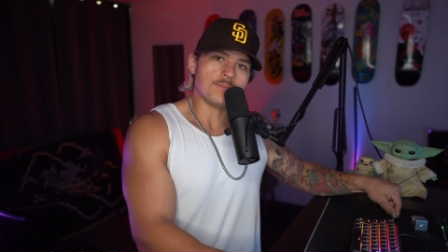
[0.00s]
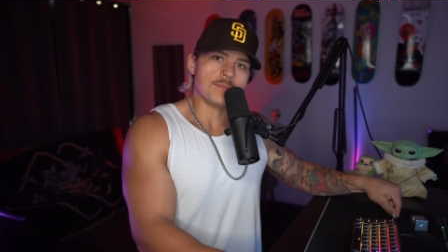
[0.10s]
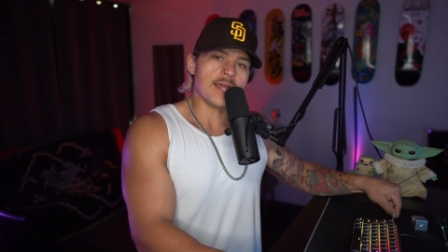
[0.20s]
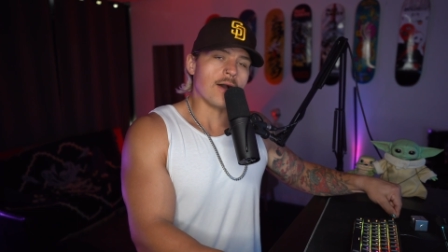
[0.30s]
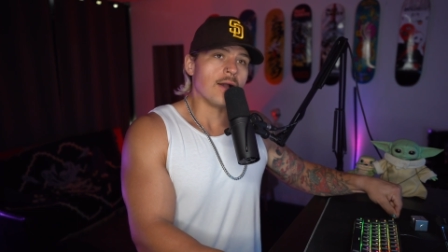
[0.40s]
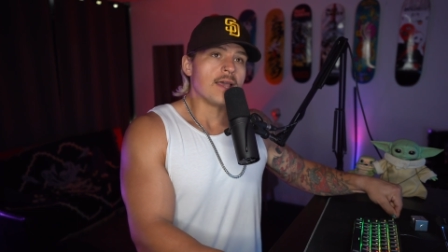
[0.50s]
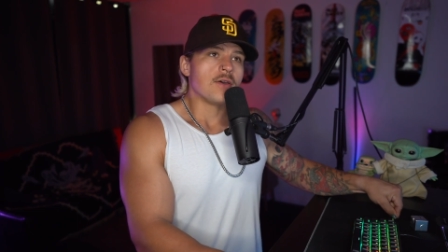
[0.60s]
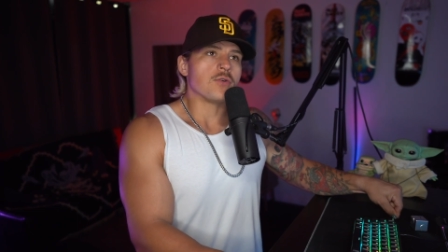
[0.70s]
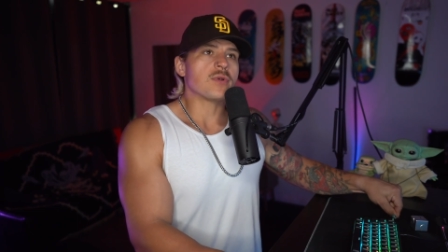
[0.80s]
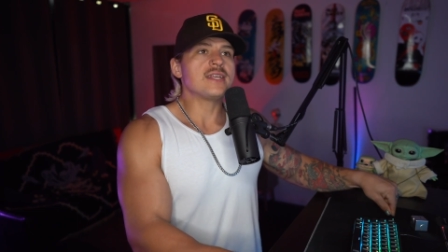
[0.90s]
Now,
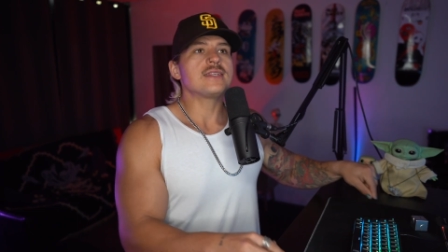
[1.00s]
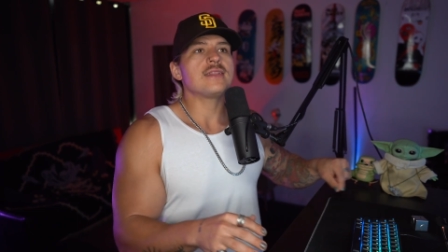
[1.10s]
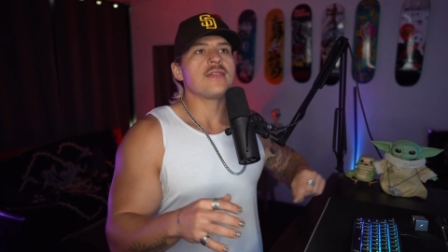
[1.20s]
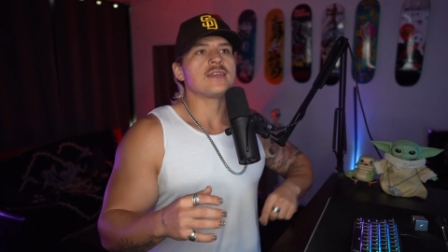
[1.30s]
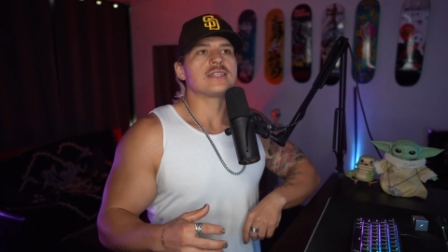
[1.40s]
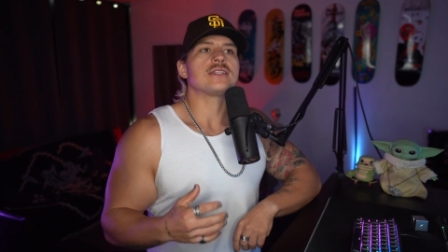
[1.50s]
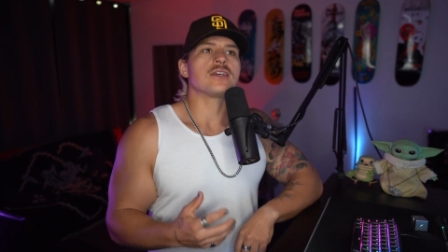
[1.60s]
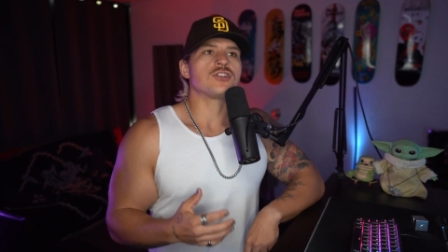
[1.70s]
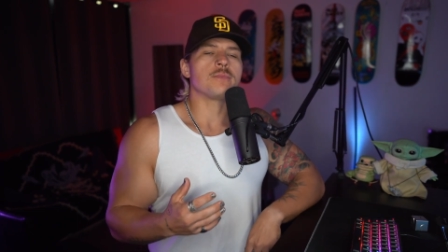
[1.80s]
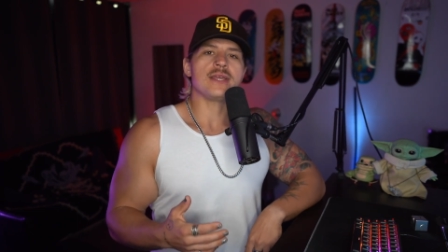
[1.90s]
the reason that this is
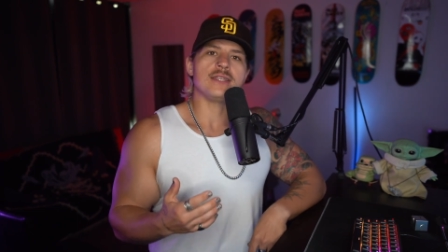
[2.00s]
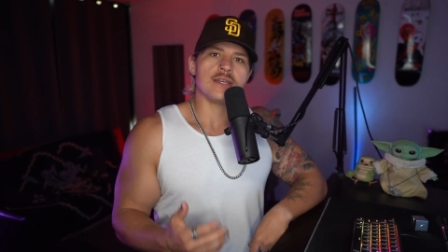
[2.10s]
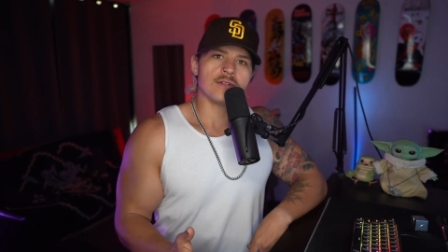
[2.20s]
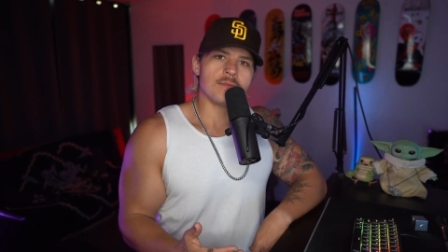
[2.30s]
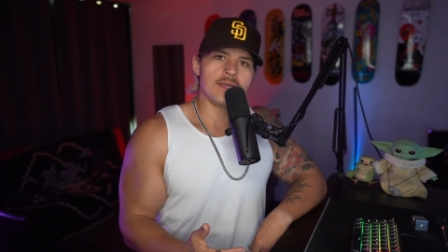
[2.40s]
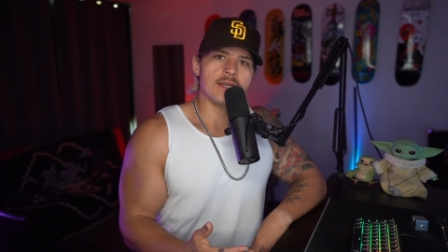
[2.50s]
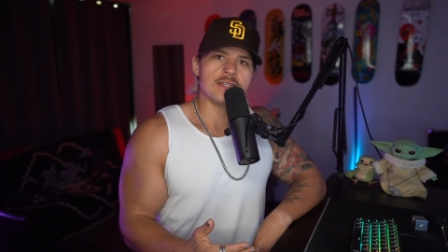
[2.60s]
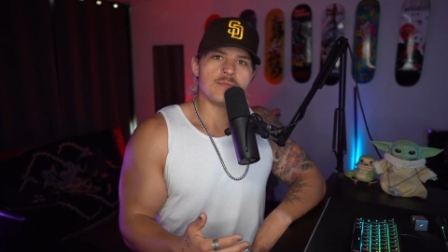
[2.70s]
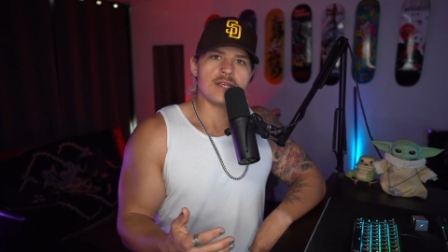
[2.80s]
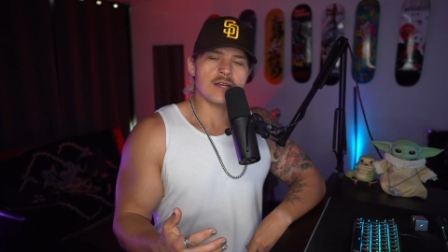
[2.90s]
such a big deal to me
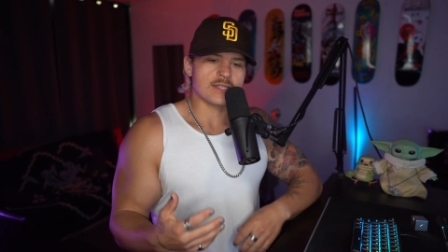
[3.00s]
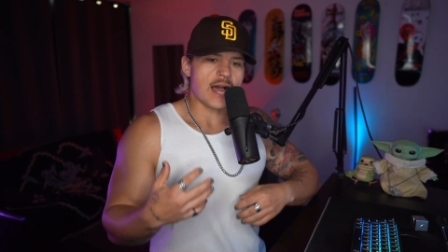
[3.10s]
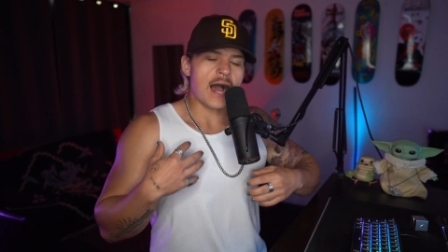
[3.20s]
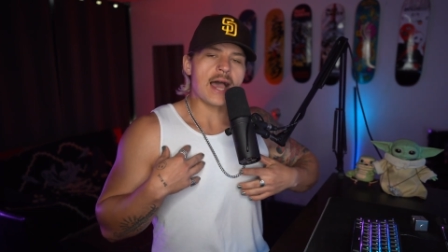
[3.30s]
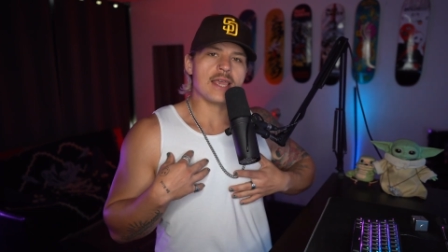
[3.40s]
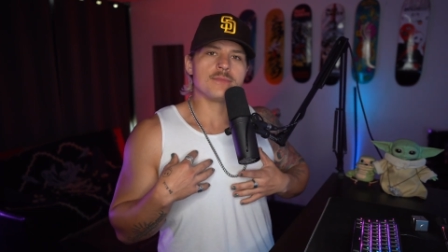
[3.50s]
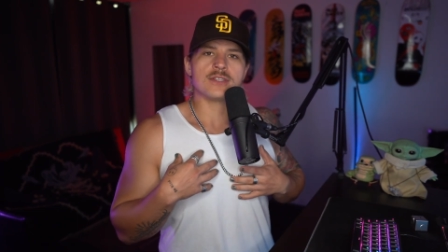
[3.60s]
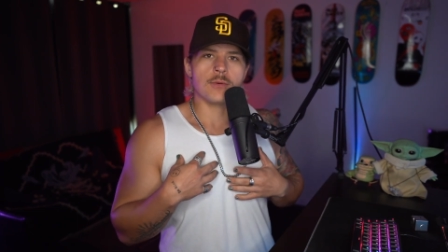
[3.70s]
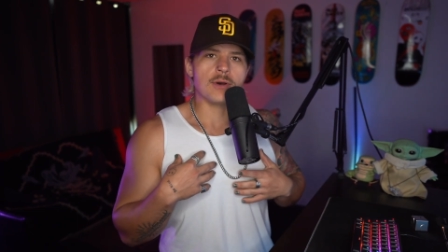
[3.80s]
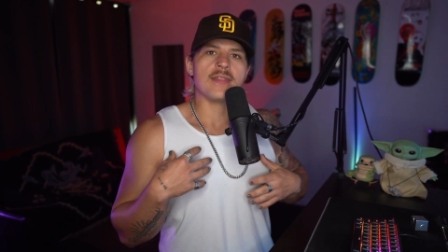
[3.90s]
is because I am
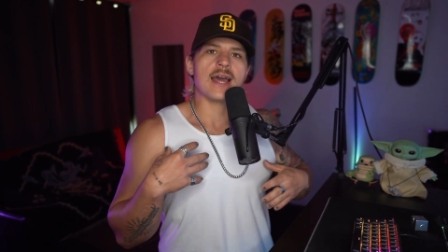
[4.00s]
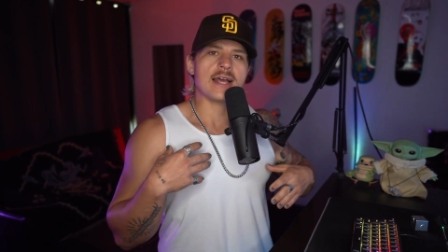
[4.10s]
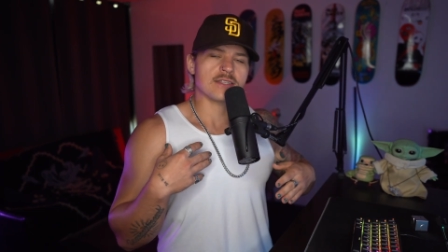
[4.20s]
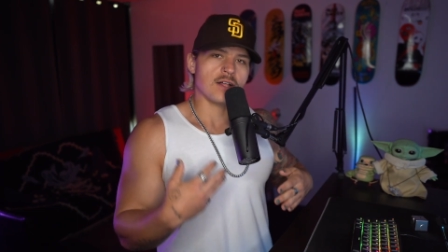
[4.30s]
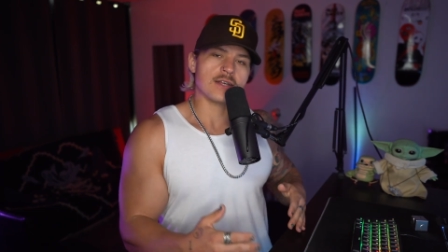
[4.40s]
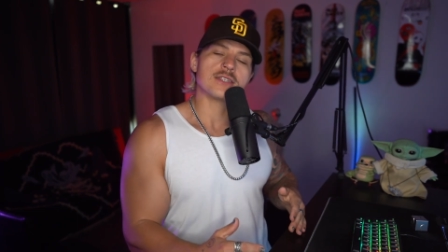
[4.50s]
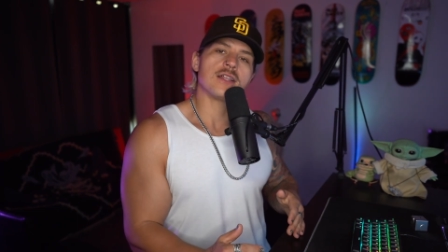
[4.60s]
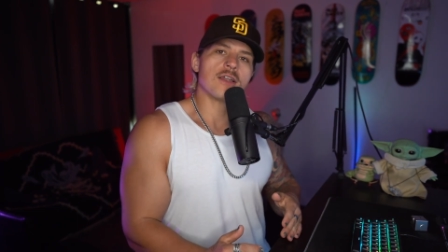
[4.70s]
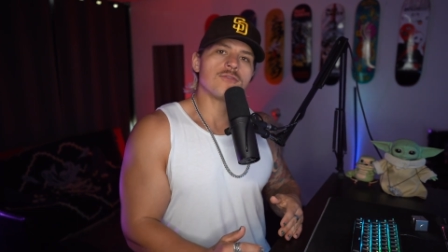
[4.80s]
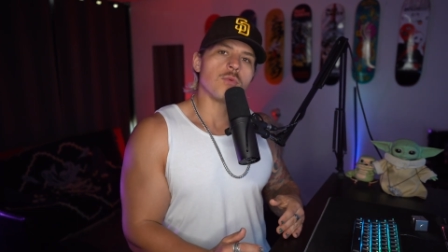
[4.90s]
someone that has lost a
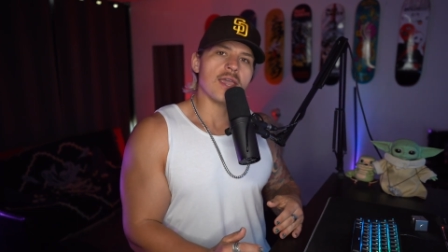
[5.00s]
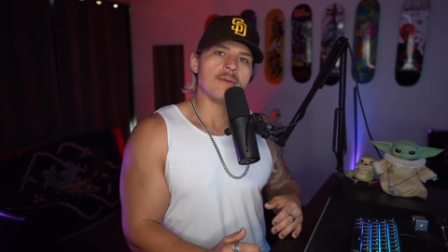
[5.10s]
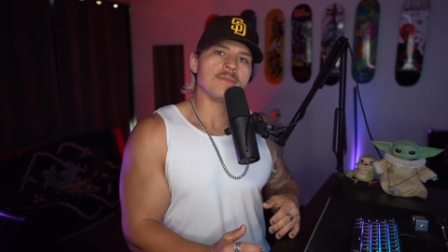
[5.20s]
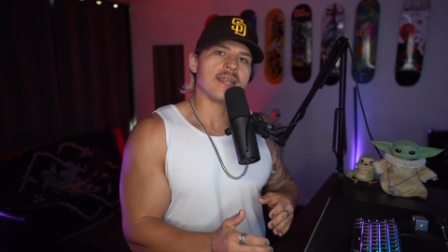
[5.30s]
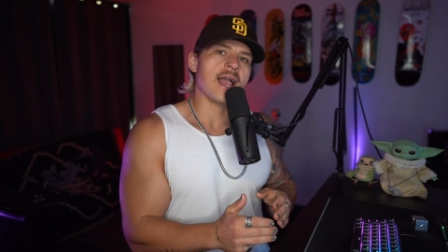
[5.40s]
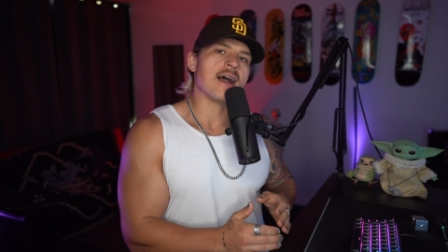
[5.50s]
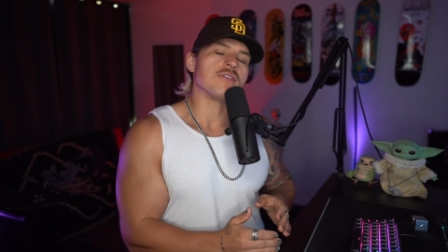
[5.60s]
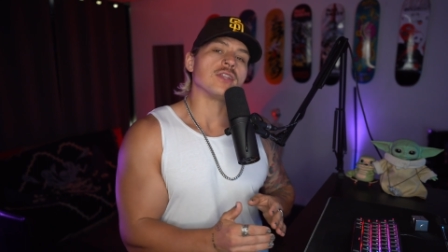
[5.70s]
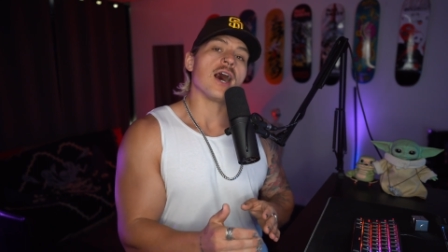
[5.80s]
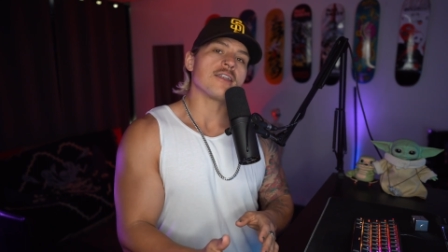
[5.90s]
lot of weight and I have a
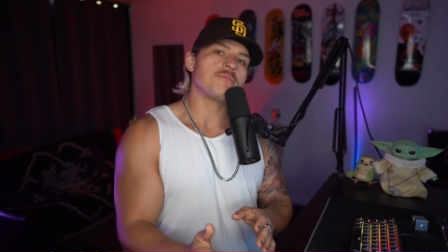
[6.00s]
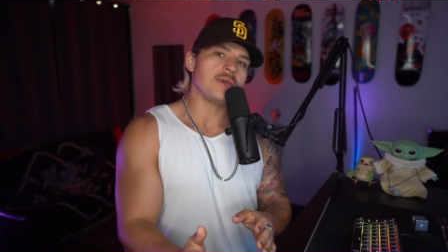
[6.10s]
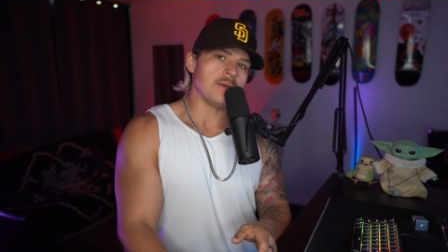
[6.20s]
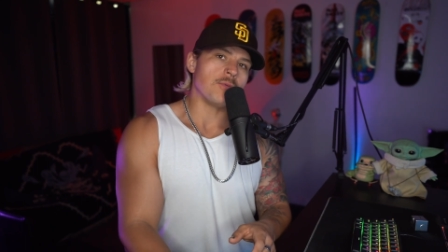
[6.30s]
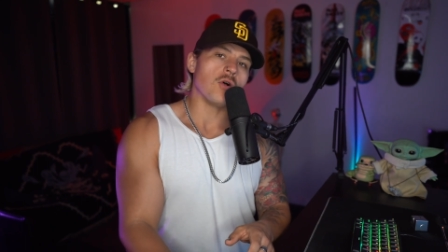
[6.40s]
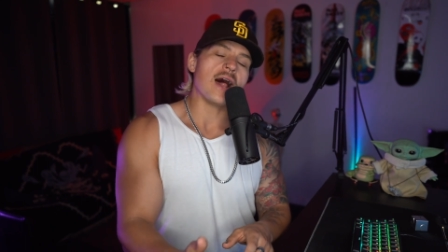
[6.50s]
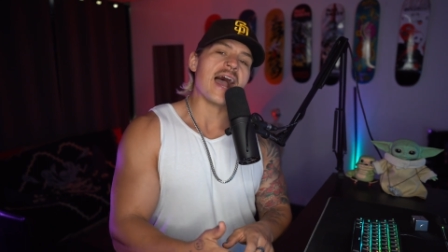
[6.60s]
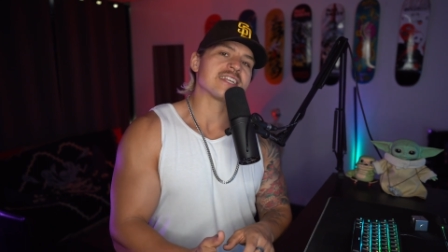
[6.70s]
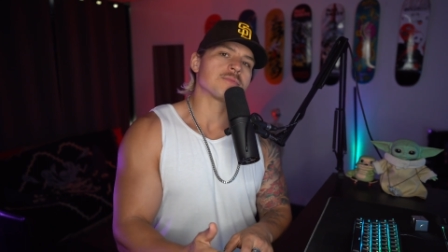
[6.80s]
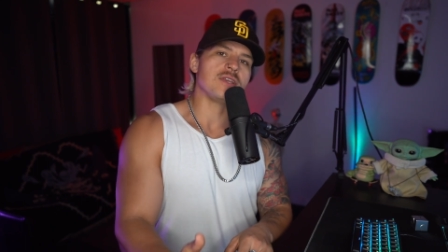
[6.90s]
lot of people
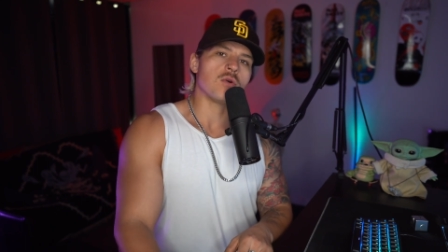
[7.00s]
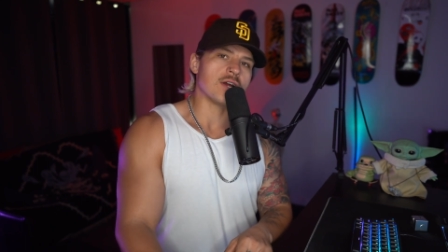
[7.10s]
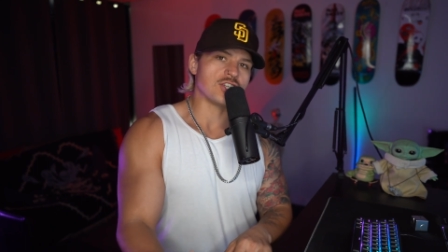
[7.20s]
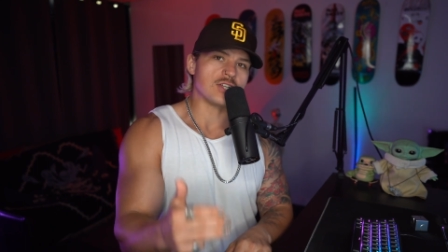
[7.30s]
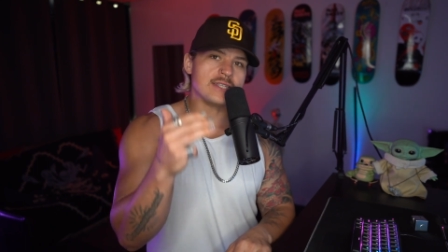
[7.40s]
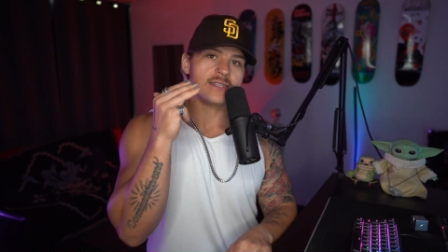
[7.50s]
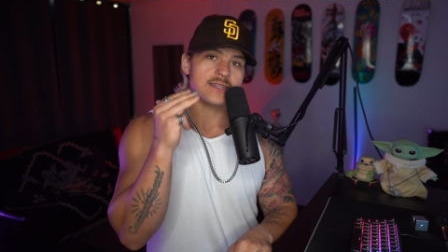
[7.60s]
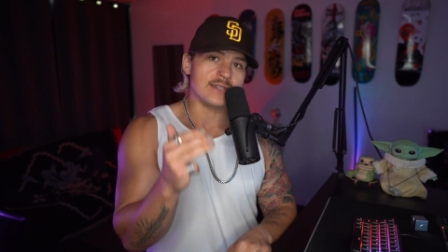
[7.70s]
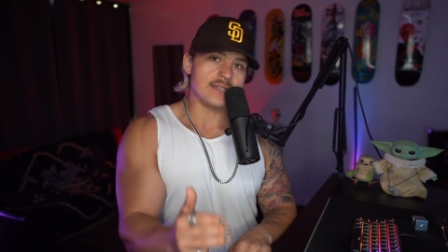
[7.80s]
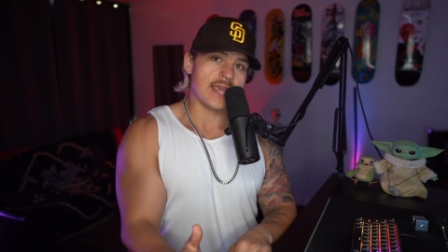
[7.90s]
ask me questions
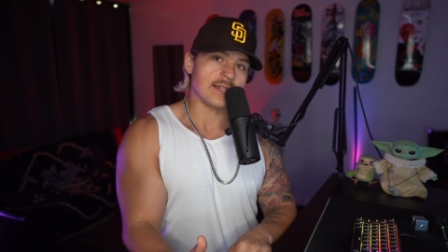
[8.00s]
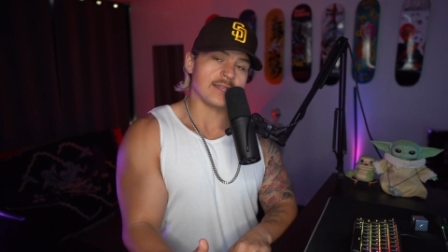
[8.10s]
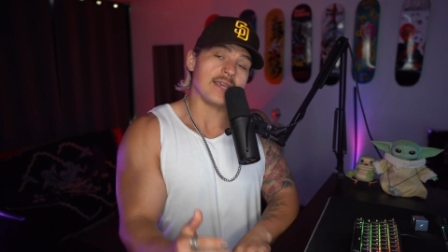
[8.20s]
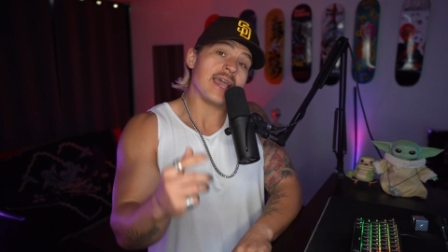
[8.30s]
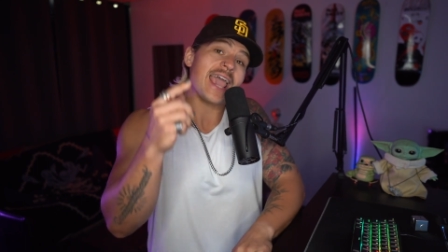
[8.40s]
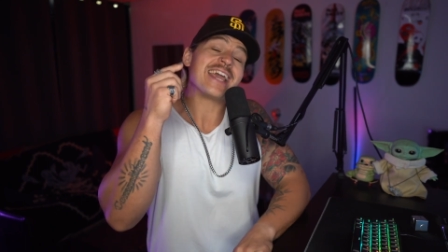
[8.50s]
daily.